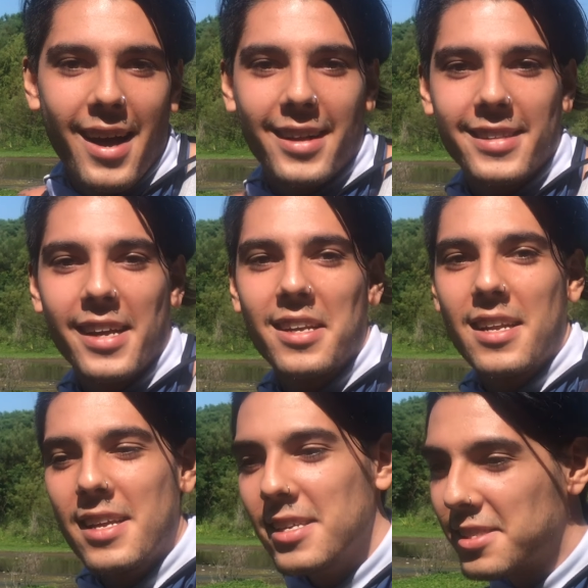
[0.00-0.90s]
and
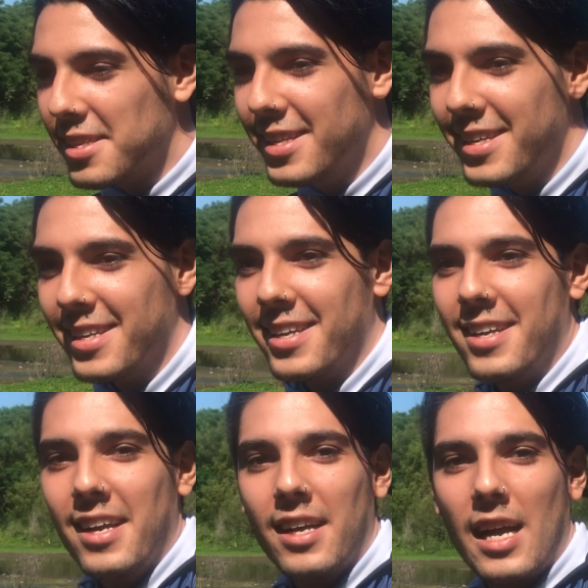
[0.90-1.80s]
then easily
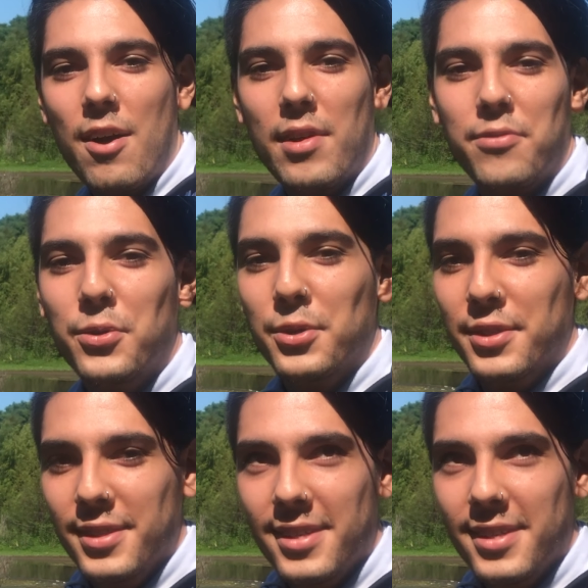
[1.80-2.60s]
have a food.